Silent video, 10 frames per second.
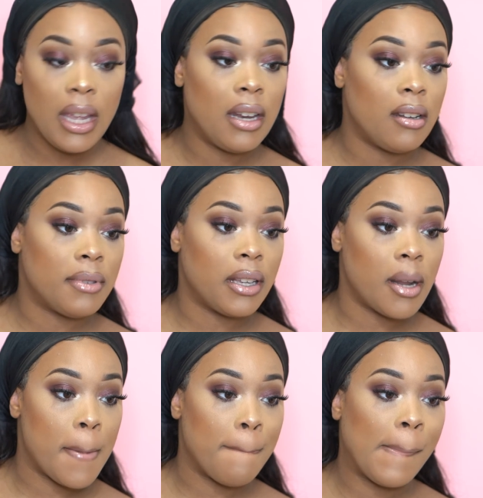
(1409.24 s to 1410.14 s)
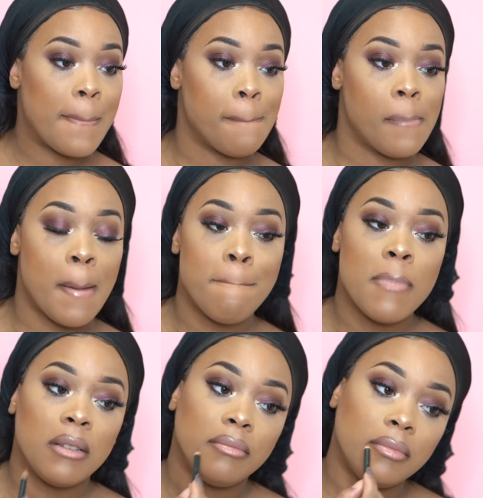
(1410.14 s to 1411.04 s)
And I'm just going to
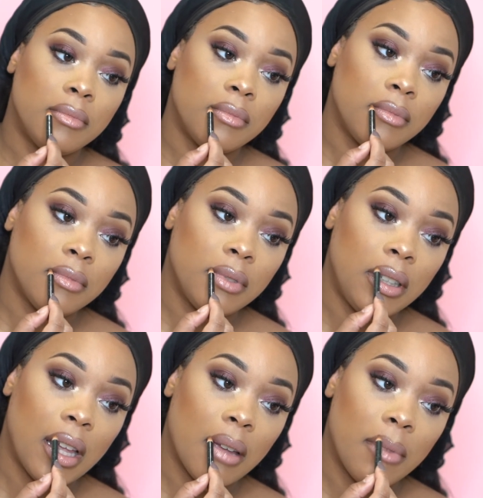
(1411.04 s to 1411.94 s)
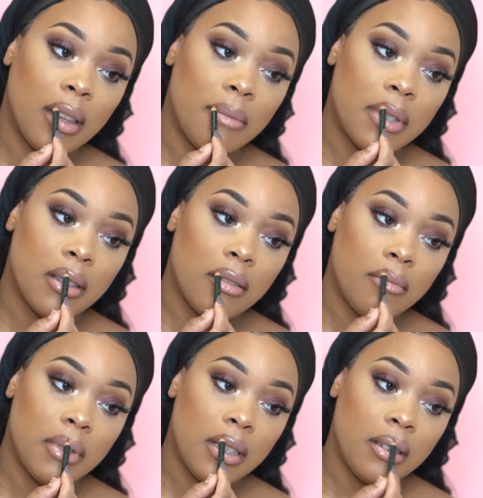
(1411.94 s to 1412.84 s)
reline my lips a
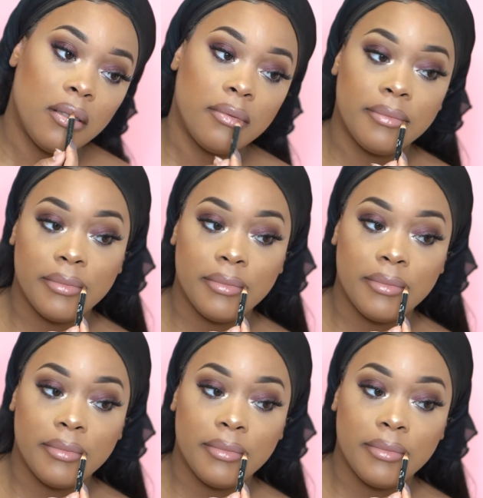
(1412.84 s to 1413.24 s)
little bit,